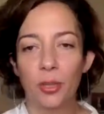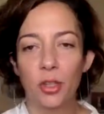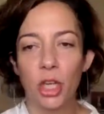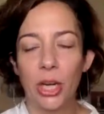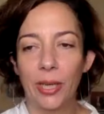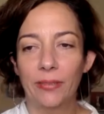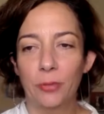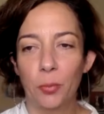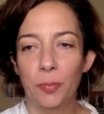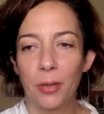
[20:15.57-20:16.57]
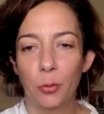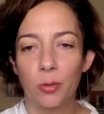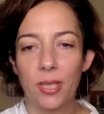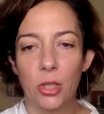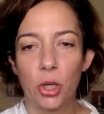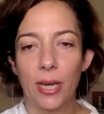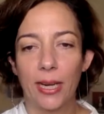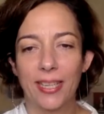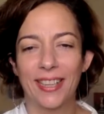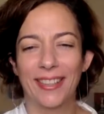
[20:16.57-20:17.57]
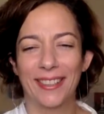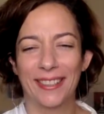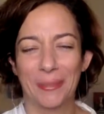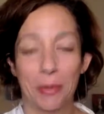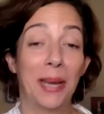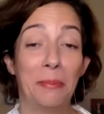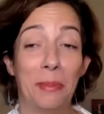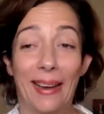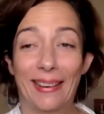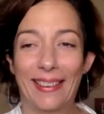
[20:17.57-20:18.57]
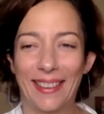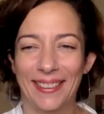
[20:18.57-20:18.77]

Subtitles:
with cheering for Beirut's internet, but I'm back.